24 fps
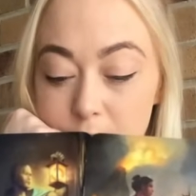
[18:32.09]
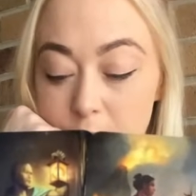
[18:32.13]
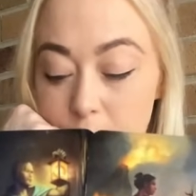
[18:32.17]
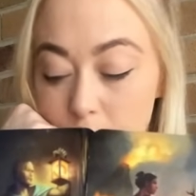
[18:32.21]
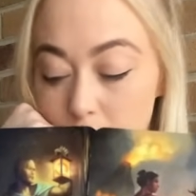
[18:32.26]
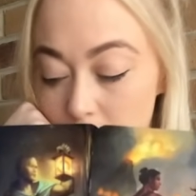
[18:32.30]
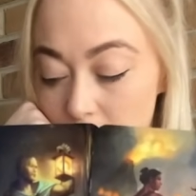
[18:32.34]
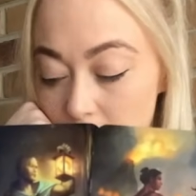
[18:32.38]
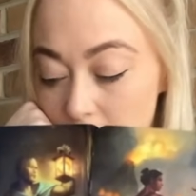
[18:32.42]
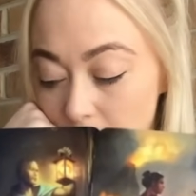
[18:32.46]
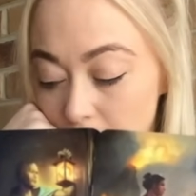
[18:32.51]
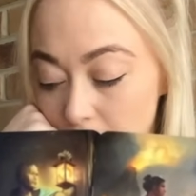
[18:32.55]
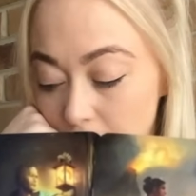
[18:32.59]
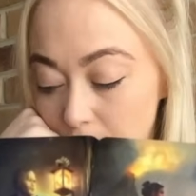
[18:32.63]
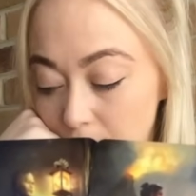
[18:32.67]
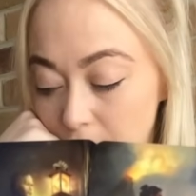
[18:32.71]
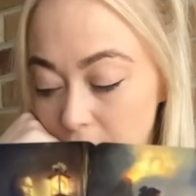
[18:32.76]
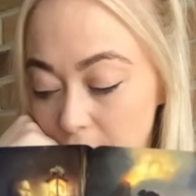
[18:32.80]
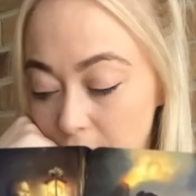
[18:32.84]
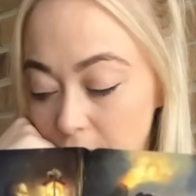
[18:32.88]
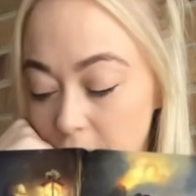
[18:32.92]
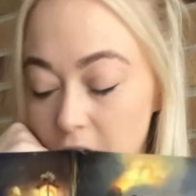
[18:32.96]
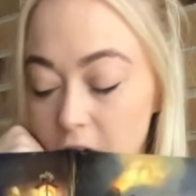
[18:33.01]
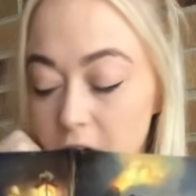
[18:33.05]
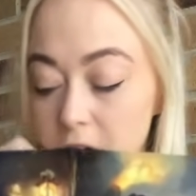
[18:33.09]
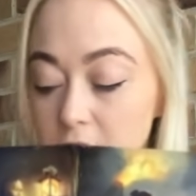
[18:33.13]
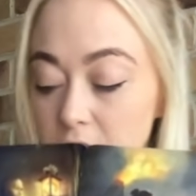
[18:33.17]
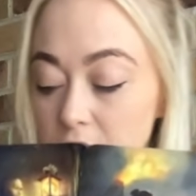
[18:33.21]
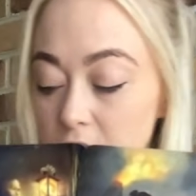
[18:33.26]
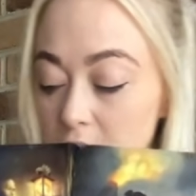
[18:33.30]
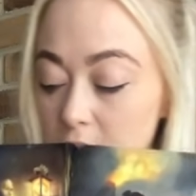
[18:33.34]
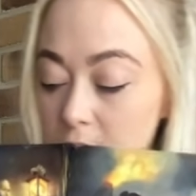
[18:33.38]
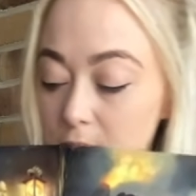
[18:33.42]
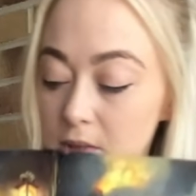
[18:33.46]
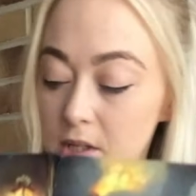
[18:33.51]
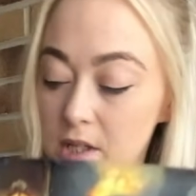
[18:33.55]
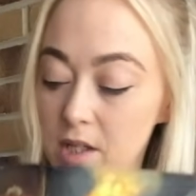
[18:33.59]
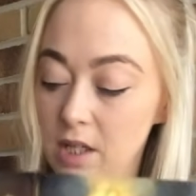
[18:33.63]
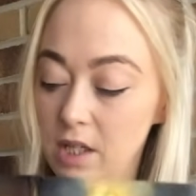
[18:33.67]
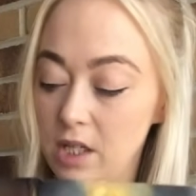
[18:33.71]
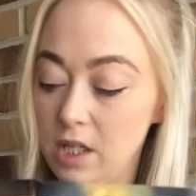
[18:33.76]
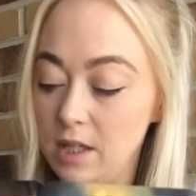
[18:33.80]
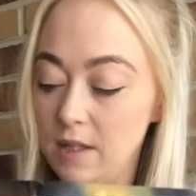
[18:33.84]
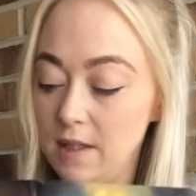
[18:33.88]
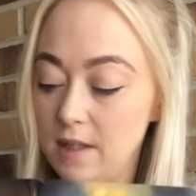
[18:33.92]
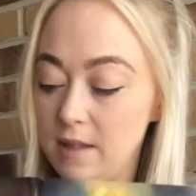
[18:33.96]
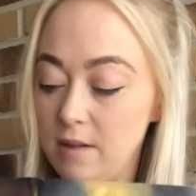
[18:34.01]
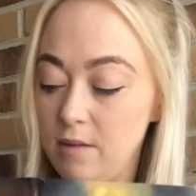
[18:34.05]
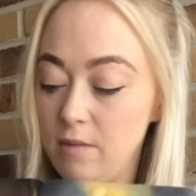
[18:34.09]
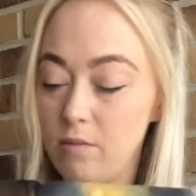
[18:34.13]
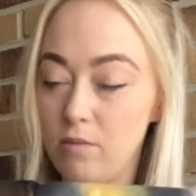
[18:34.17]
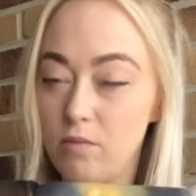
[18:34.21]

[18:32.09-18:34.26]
the world and a bit of alone time to just